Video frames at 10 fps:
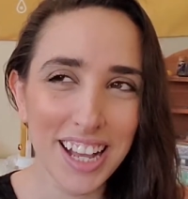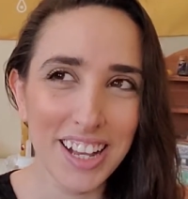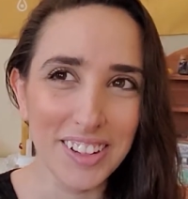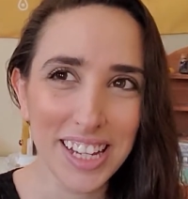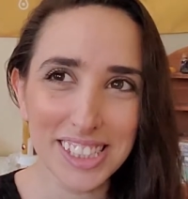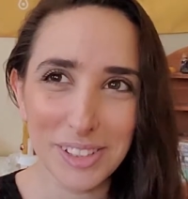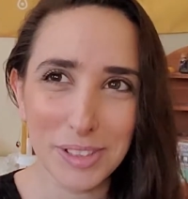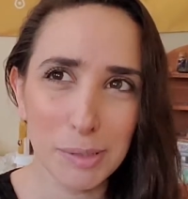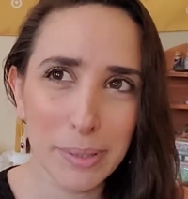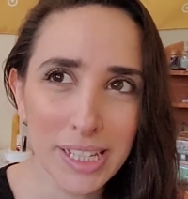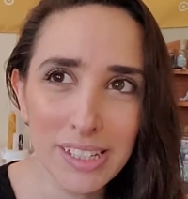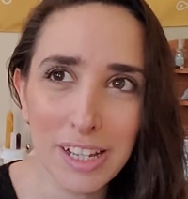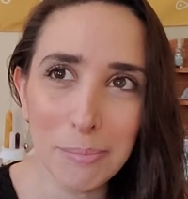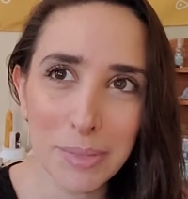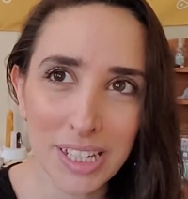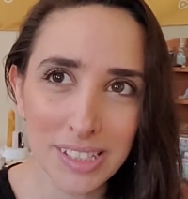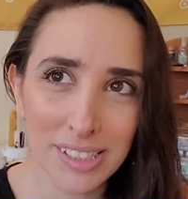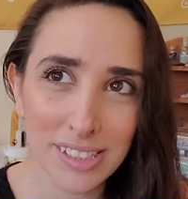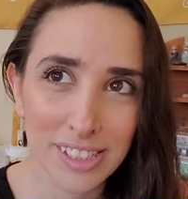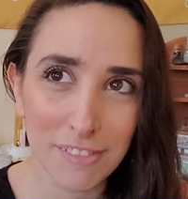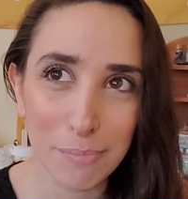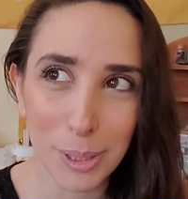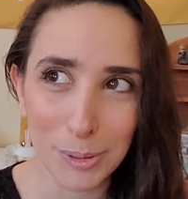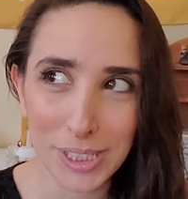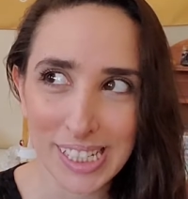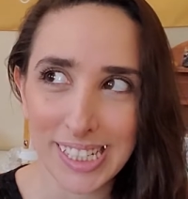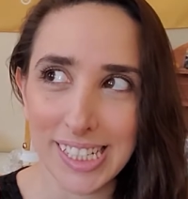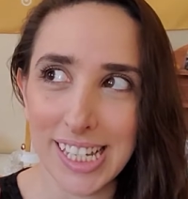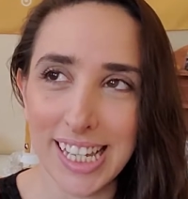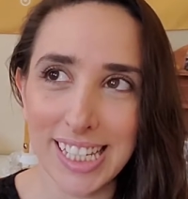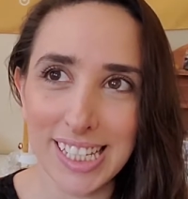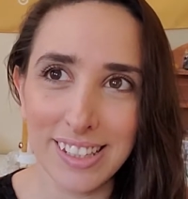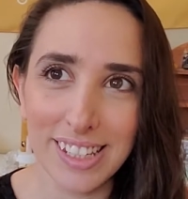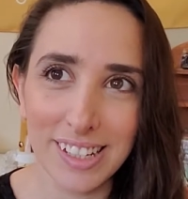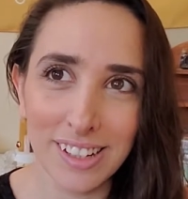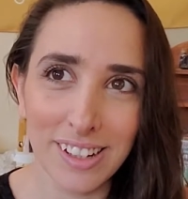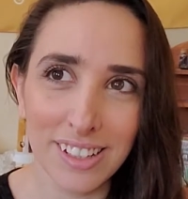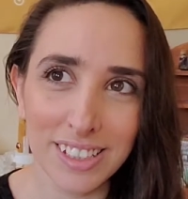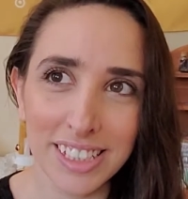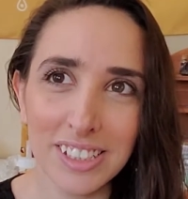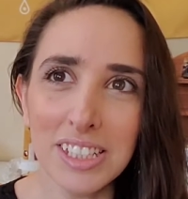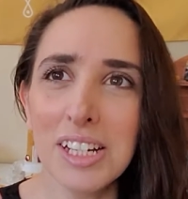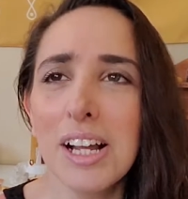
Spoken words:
Okay, so it's been a minute since I've posted anything on here.